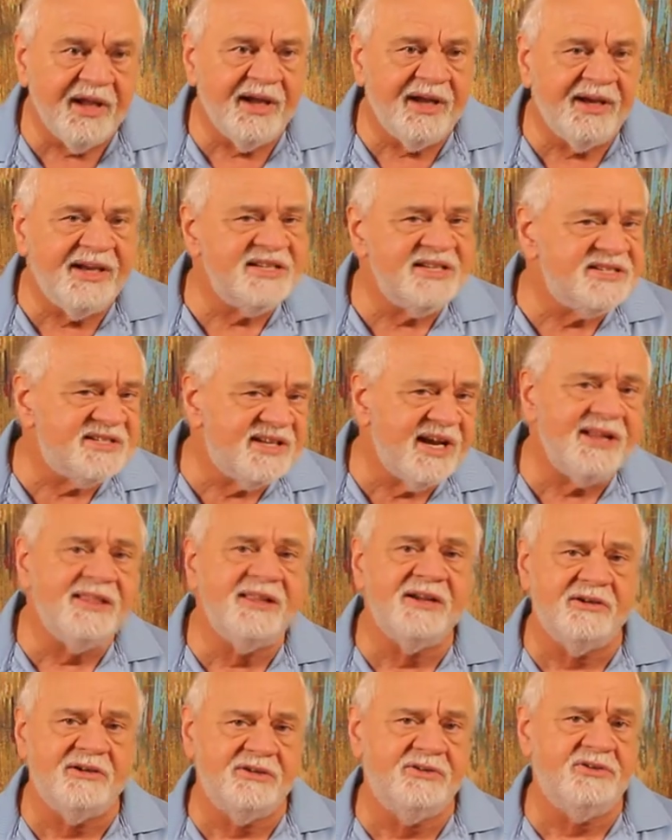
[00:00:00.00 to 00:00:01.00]
and he stayed
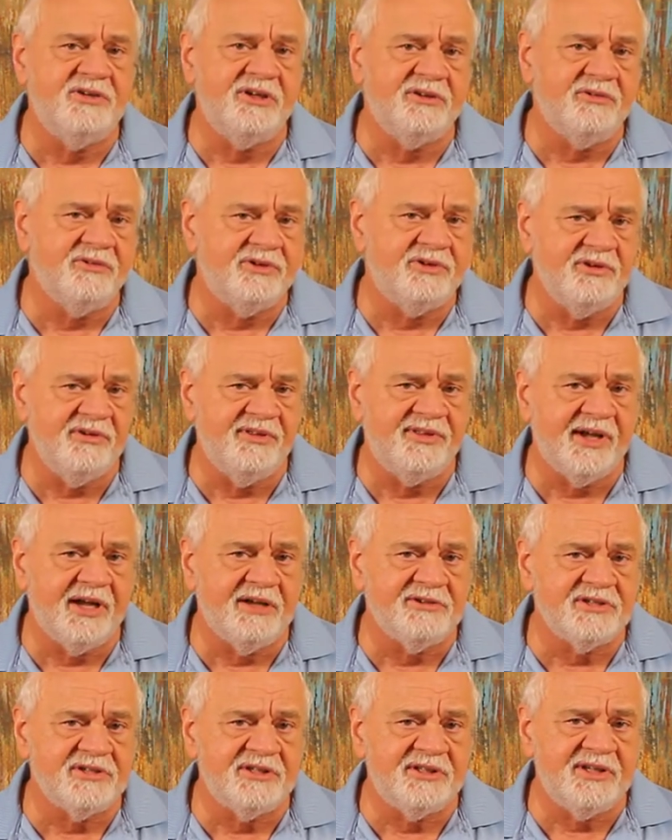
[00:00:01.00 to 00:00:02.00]
there until
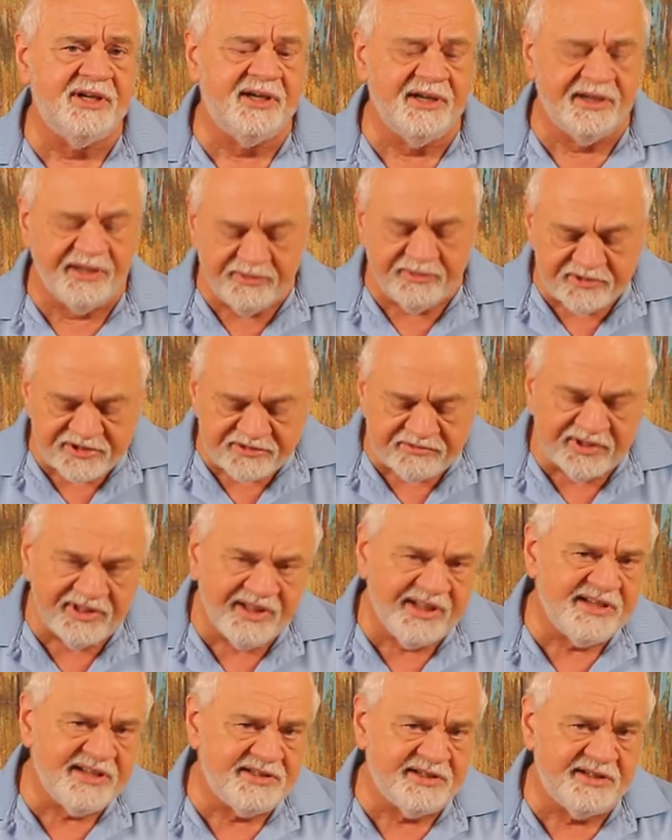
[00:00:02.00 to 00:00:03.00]
2010. He was
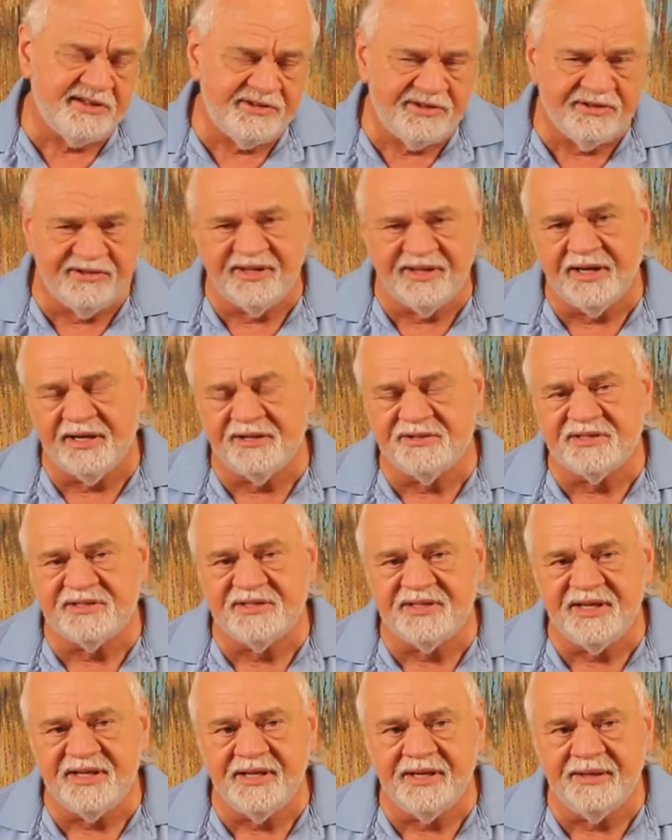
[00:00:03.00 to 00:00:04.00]
released in
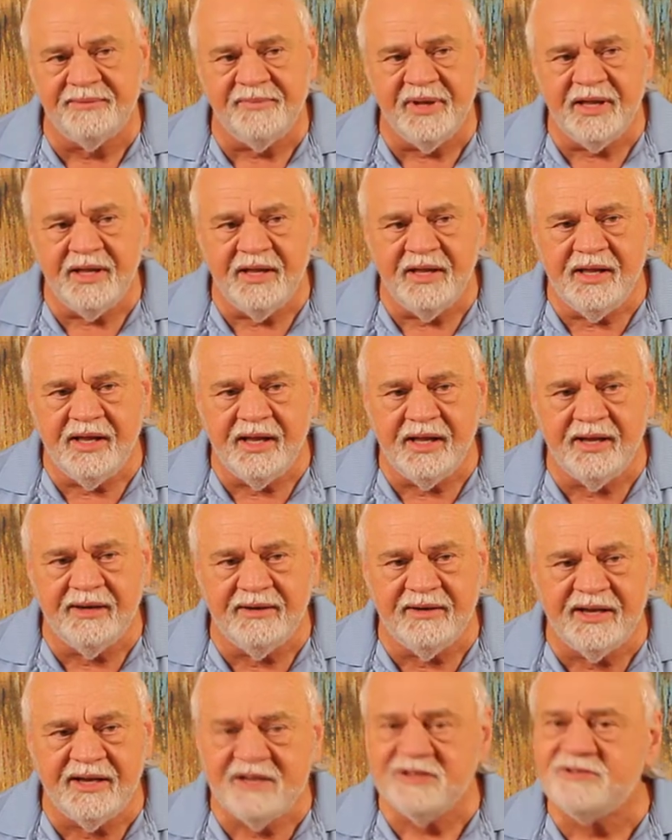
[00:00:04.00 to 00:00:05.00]
2010,
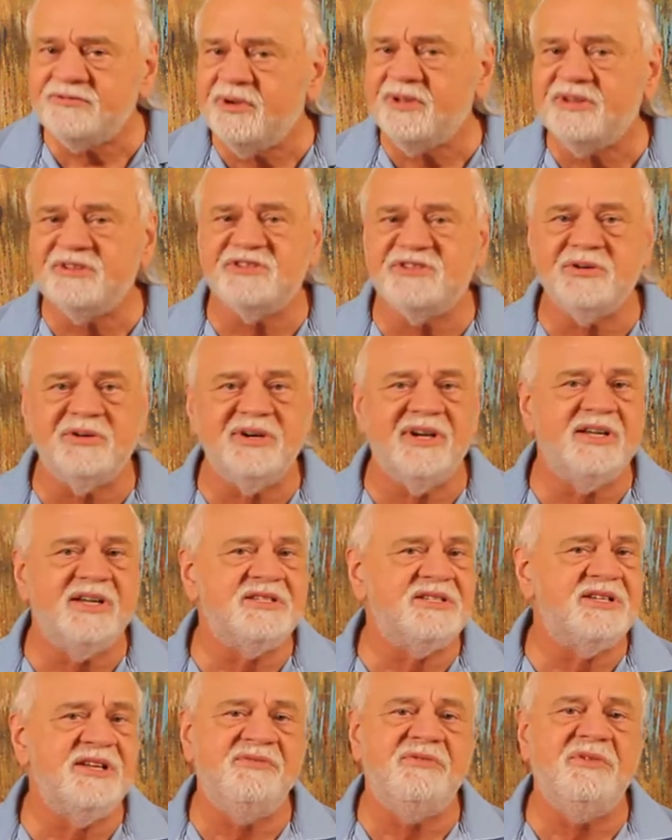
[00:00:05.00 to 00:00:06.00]
and here's where the story
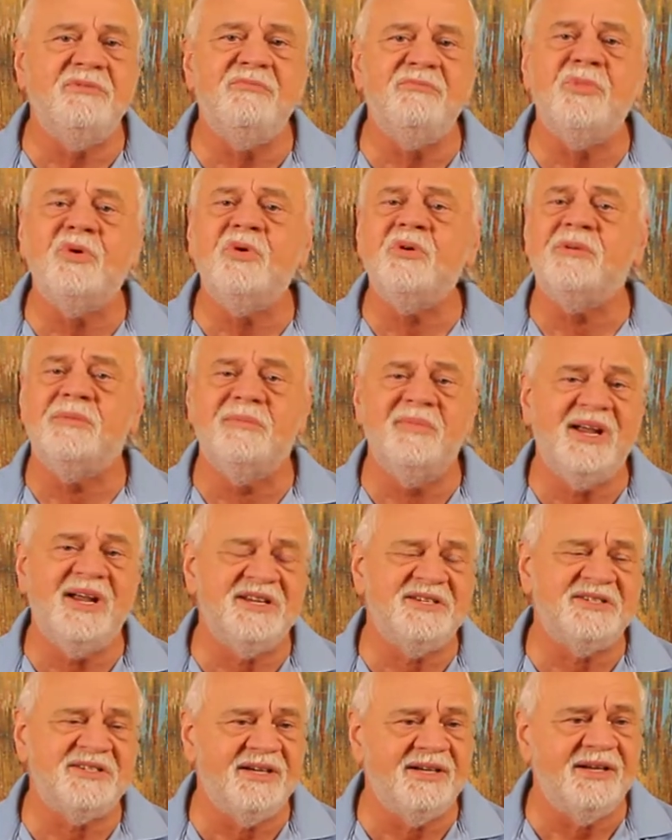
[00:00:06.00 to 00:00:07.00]
gets even more
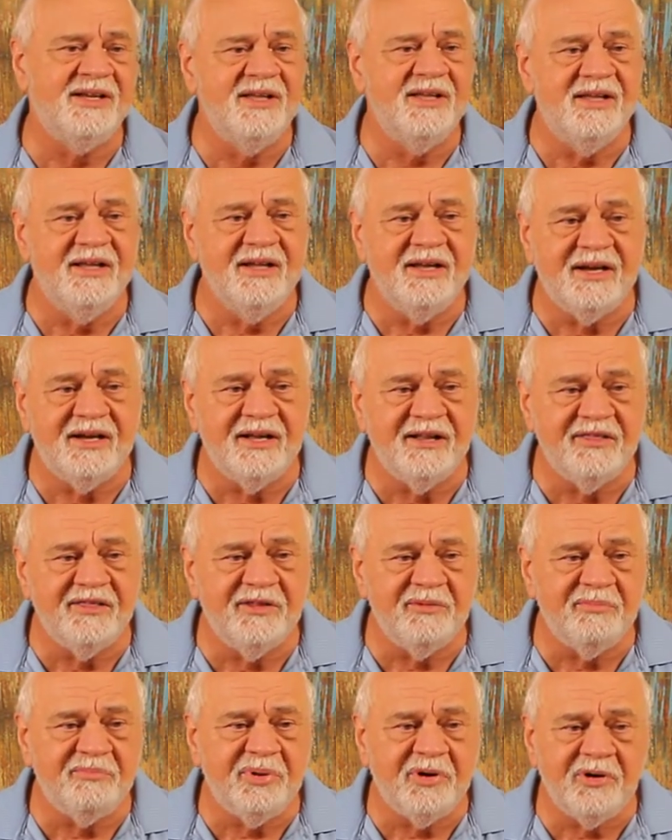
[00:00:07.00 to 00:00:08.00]
amazing.
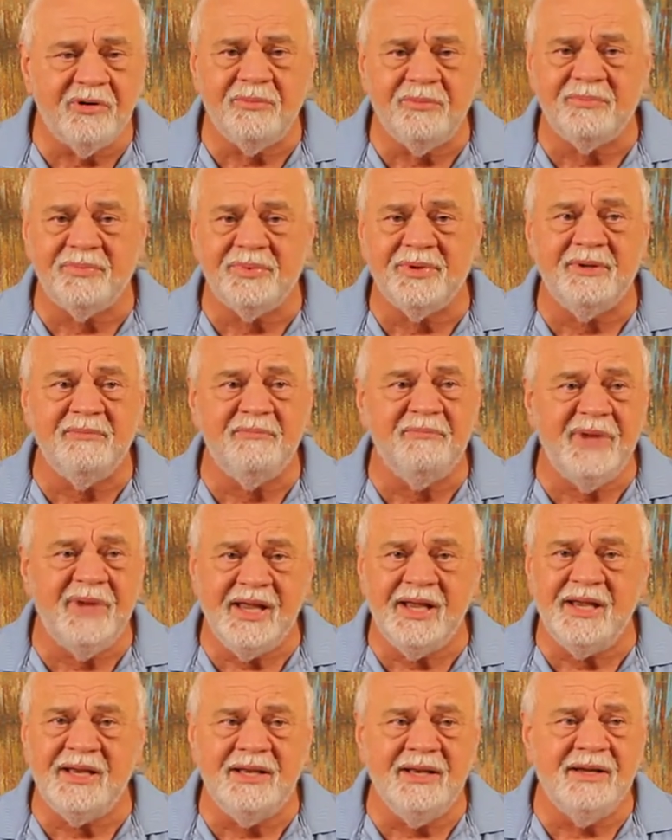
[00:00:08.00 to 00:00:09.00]
The Pope
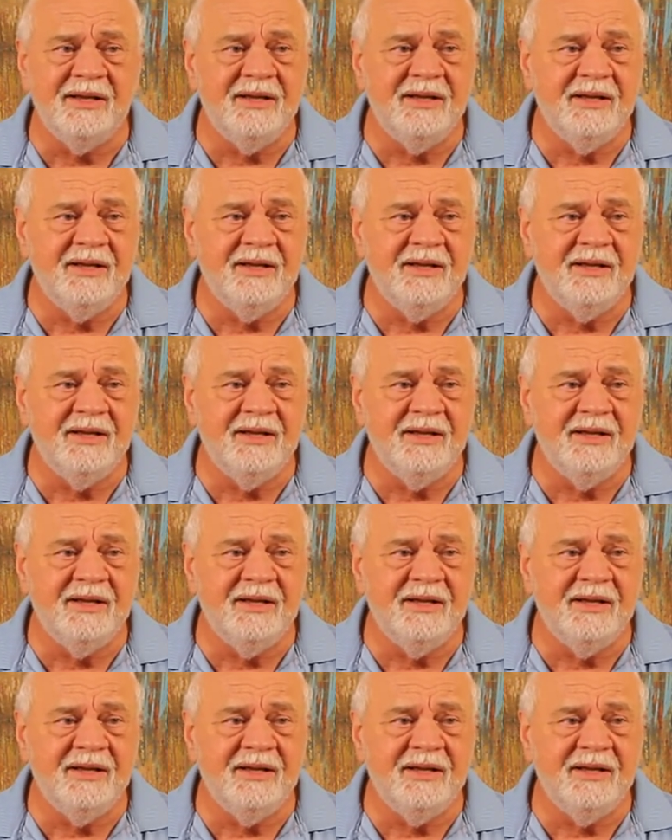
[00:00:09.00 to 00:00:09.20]
made